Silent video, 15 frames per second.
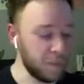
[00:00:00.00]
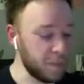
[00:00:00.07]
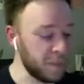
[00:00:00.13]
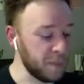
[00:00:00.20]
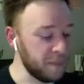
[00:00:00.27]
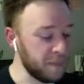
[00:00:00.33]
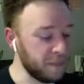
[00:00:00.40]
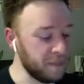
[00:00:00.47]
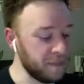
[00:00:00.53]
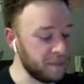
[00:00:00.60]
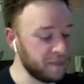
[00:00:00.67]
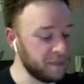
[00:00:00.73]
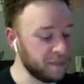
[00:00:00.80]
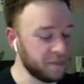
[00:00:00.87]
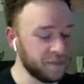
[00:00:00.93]

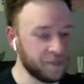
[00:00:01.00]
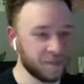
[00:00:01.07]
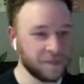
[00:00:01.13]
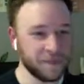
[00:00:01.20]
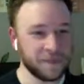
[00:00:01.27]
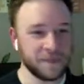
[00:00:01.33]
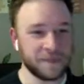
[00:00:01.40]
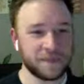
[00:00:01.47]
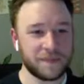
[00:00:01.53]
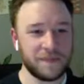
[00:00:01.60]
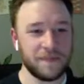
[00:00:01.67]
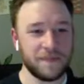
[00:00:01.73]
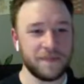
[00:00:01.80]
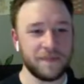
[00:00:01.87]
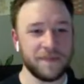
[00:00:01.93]

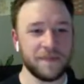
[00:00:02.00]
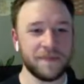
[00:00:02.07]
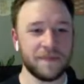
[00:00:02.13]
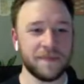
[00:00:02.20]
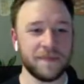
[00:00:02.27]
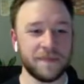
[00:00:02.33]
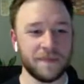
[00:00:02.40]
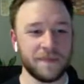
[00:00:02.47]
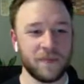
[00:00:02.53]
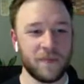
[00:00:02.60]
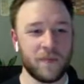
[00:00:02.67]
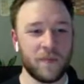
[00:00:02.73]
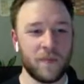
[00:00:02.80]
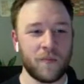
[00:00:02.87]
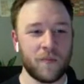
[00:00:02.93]

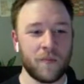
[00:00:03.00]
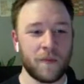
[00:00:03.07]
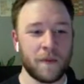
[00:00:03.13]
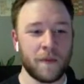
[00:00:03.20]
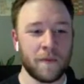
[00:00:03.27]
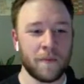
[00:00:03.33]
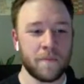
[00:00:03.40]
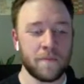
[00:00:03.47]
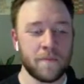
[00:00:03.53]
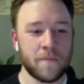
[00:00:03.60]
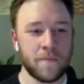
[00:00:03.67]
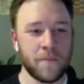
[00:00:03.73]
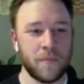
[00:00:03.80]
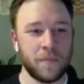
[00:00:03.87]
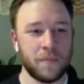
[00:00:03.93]

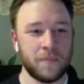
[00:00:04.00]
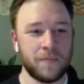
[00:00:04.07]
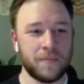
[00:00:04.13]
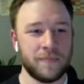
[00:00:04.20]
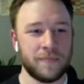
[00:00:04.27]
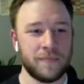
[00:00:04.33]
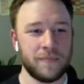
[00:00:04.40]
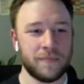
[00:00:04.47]
This person isn't speaking.